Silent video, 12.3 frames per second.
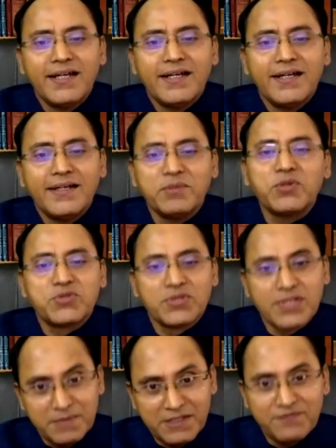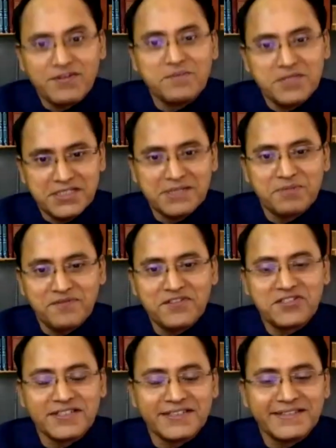I'm also coming from teaching
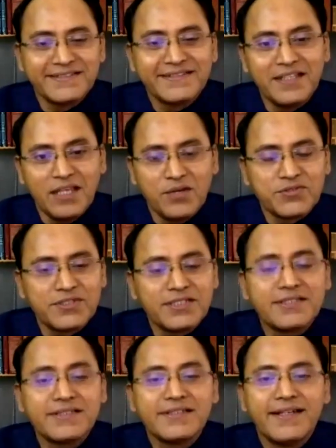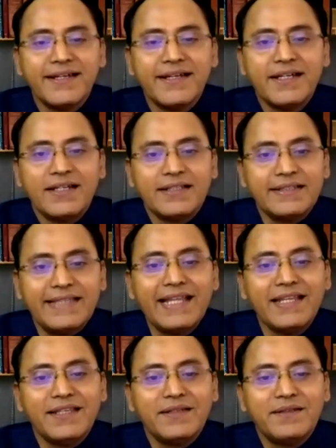profession. He loves it.
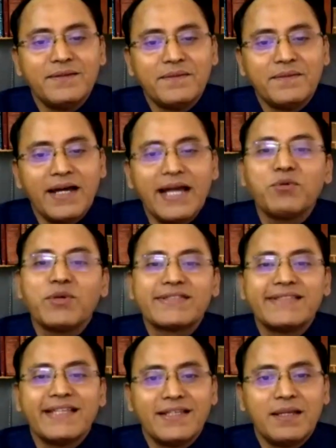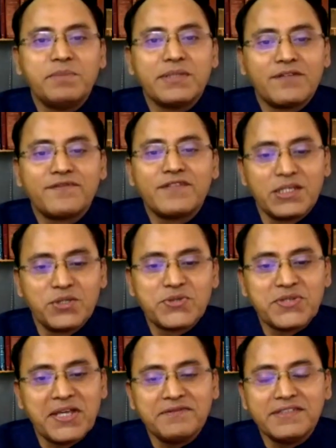Then I was then a bit of techno
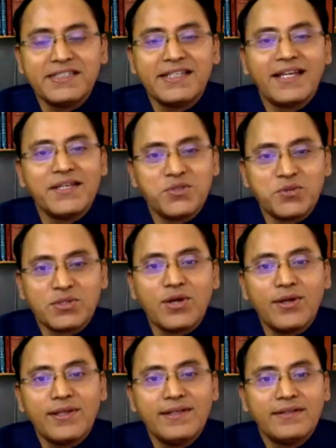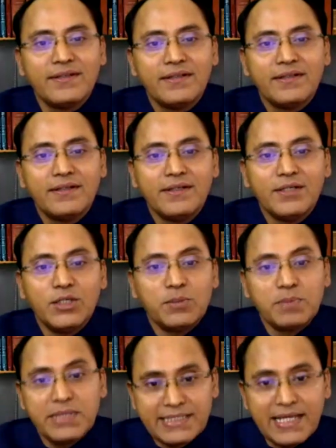savvy, as you could call.
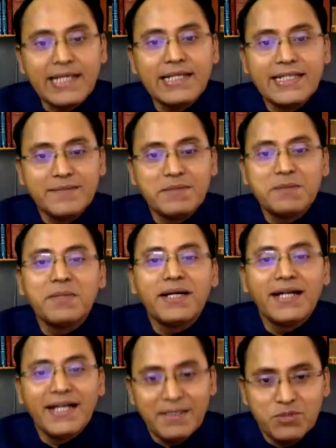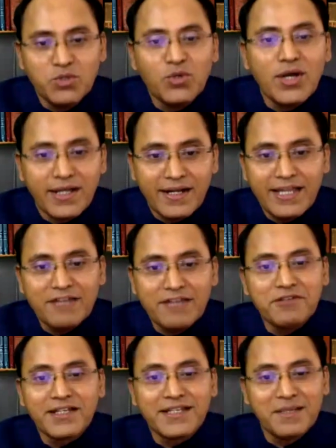Please kindly remember, I'm no longer an
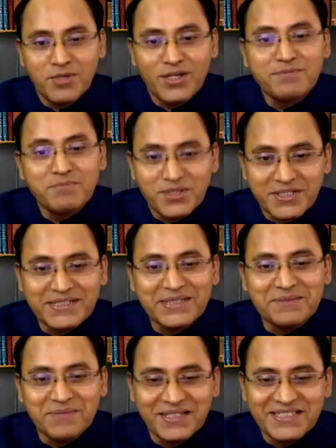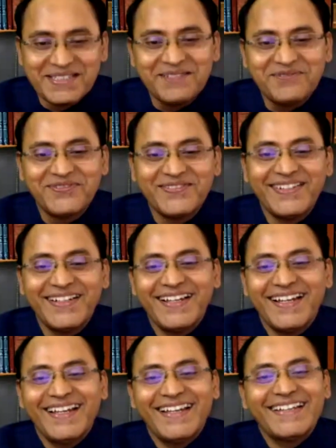advocate. I'm not marketing myself.
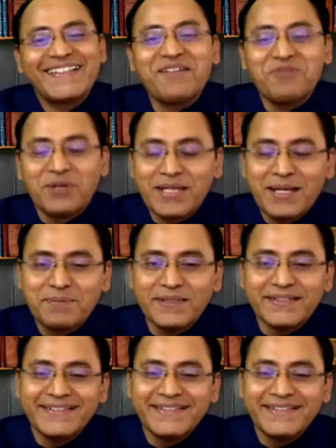Then what happened?